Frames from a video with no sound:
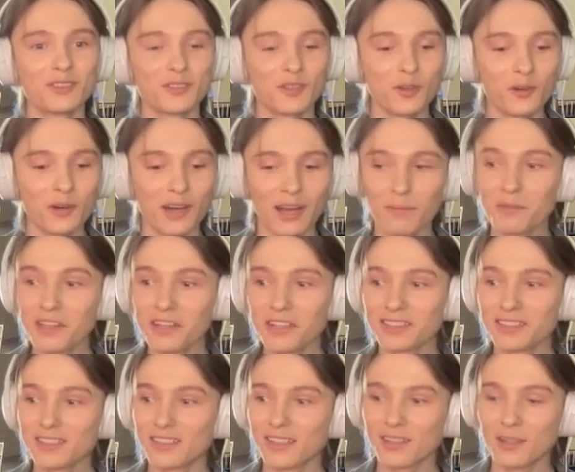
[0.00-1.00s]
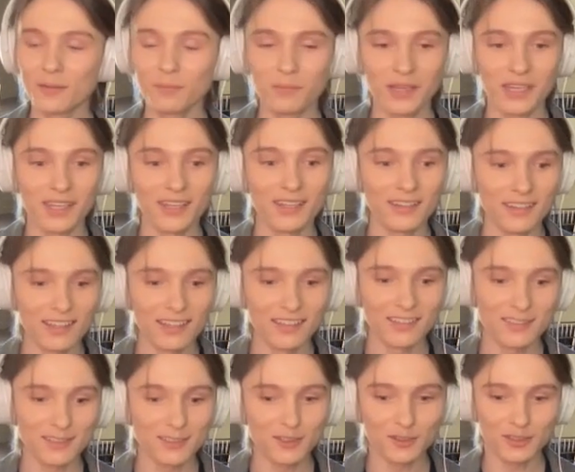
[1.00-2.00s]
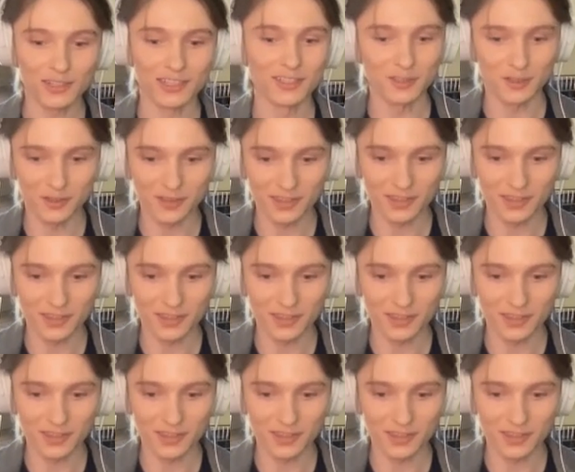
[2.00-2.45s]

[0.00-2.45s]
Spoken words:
So I'm gonna stick a pin into Stranger